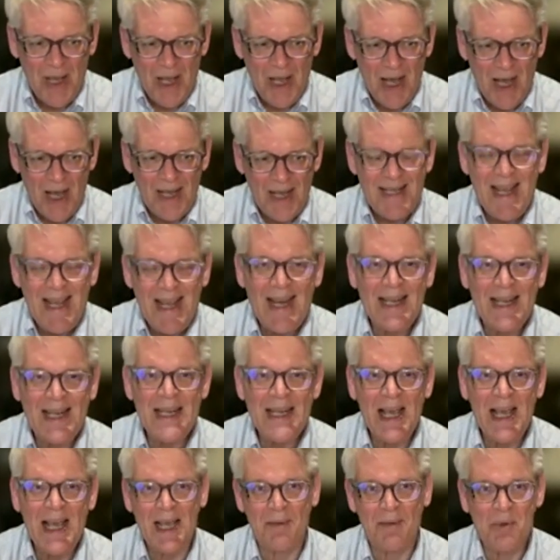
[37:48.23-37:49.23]
a 10
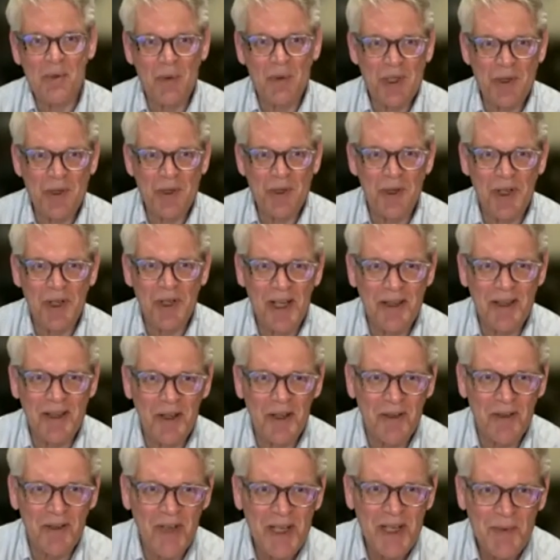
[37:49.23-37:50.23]
times return on their
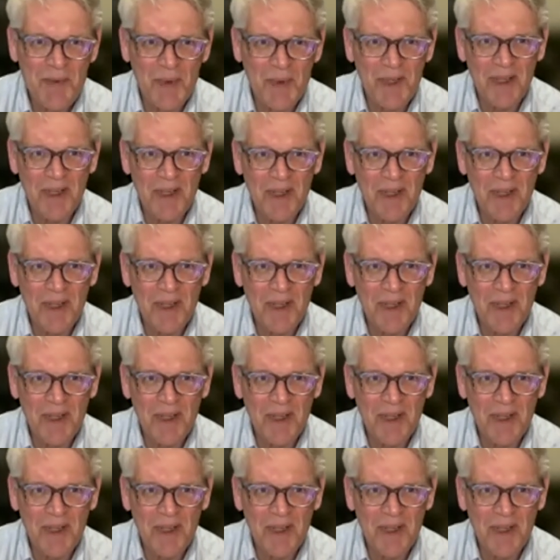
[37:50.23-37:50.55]
investment.